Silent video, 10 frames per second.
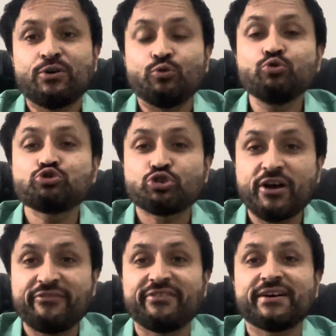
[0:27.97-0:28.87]

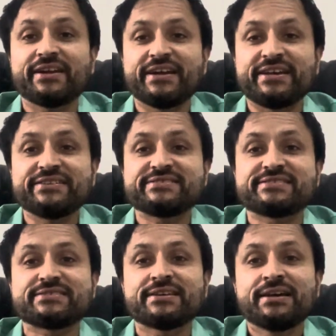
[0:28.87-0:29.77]
Whosoever
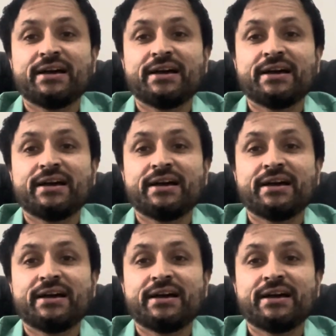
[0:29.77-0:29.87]
is